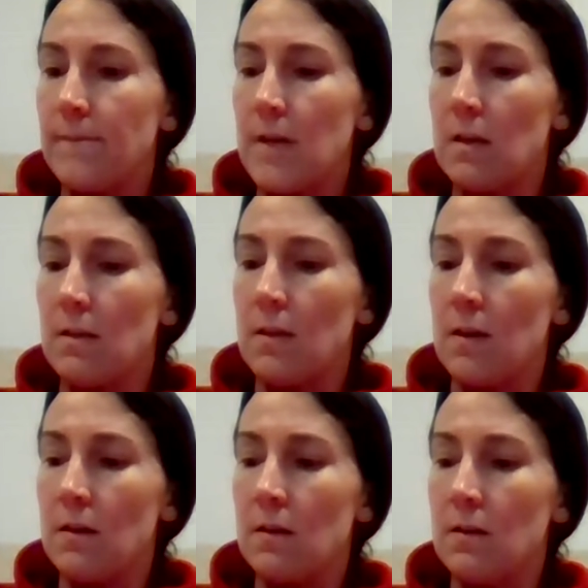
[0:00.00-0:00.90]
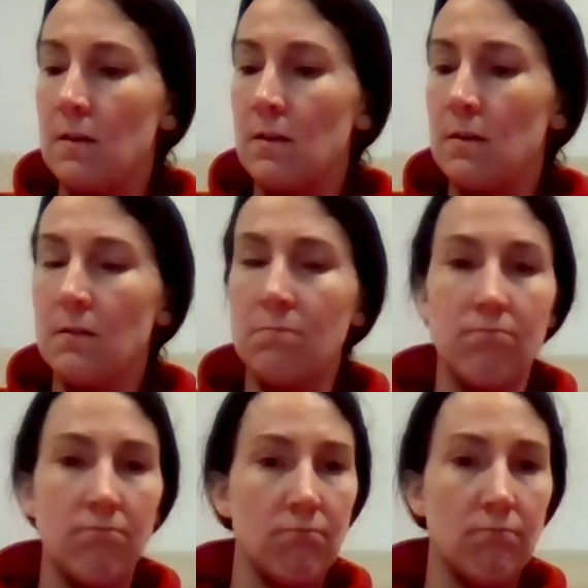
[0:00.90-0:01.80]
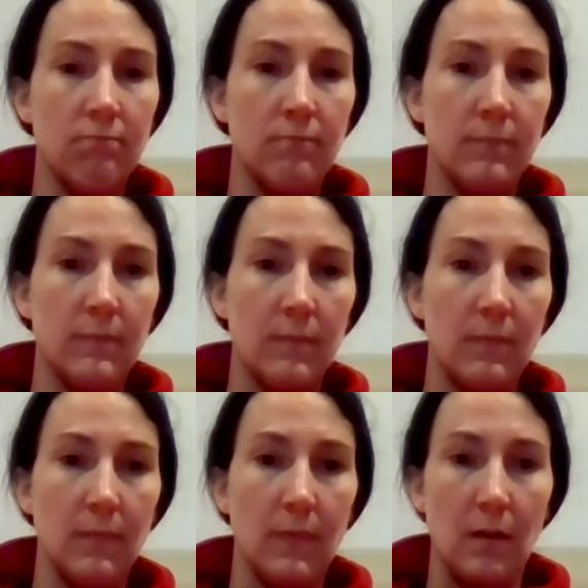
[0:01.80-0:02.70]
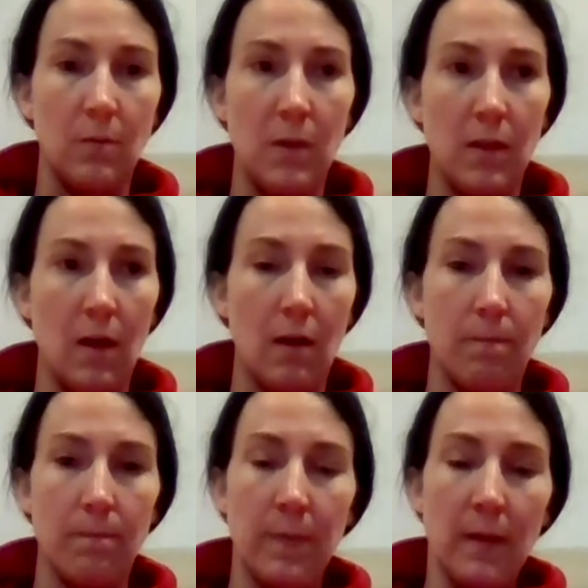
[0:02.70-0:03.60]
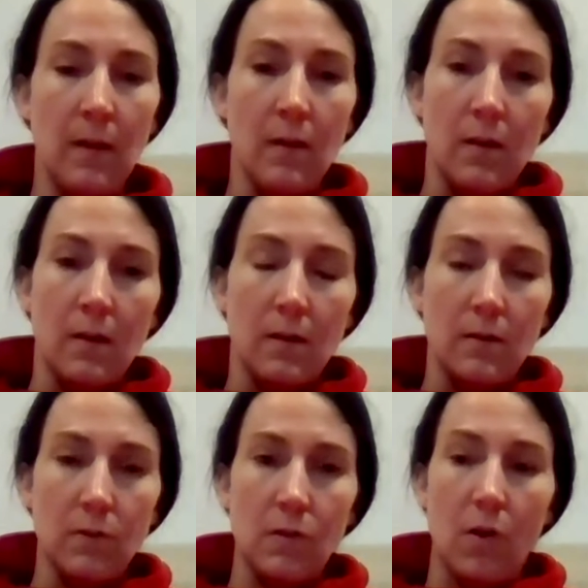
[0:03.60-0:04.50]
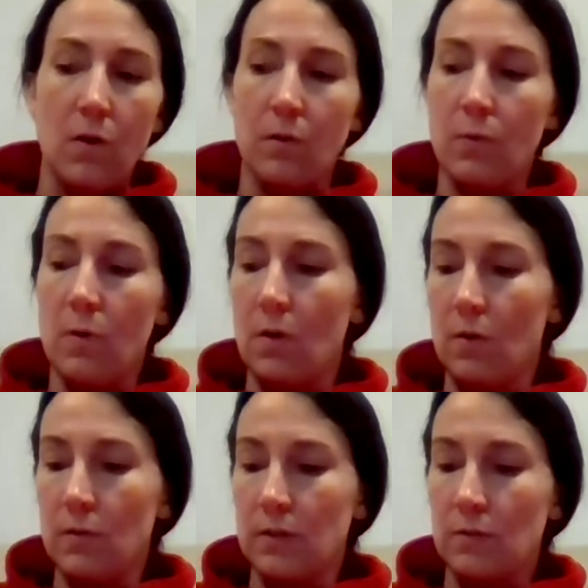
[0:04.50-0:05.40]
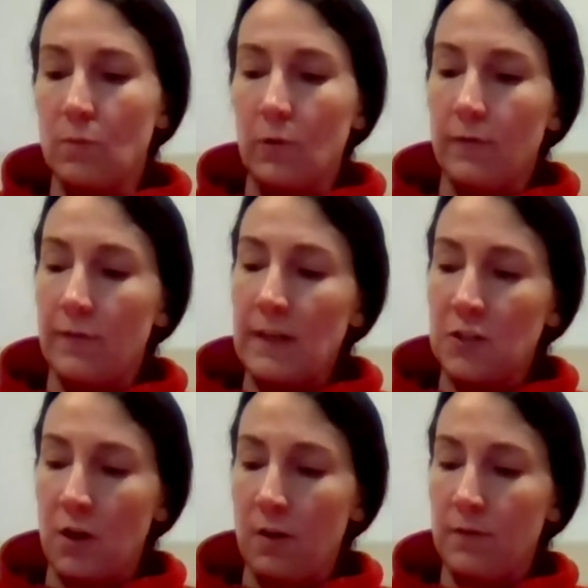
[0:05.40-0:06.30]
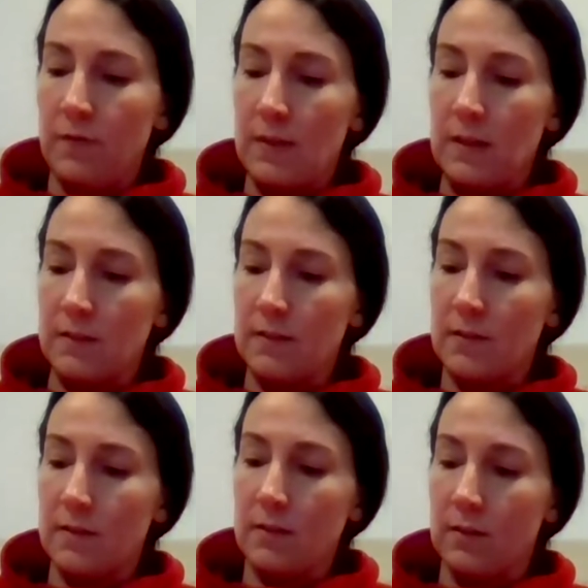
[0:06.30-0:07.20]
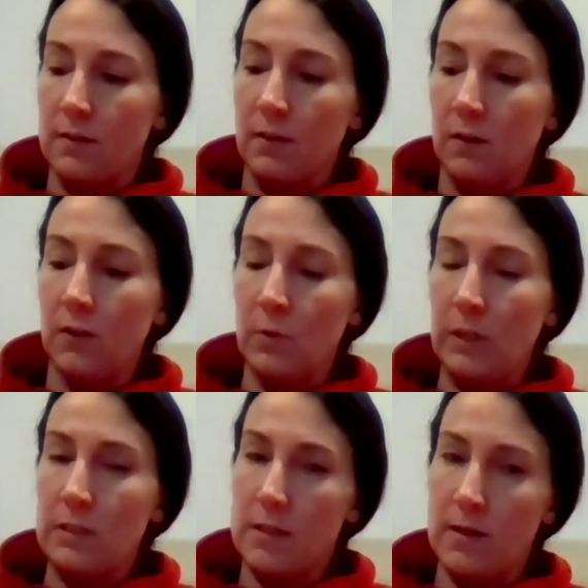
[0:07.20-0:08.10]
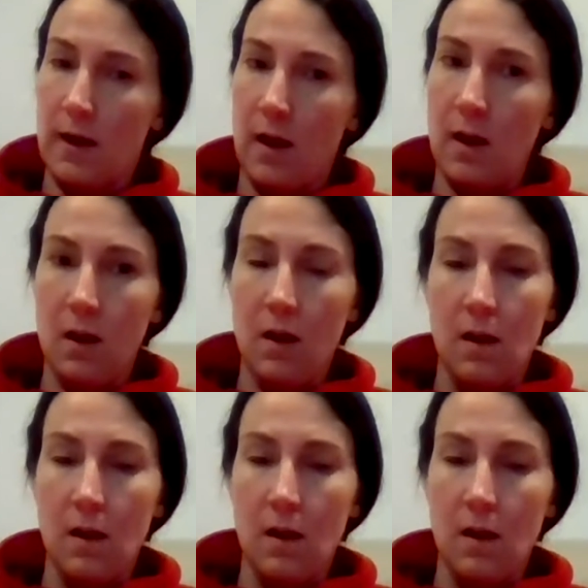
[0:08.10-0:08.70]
then that'll be that. So we'll finish off this unit today,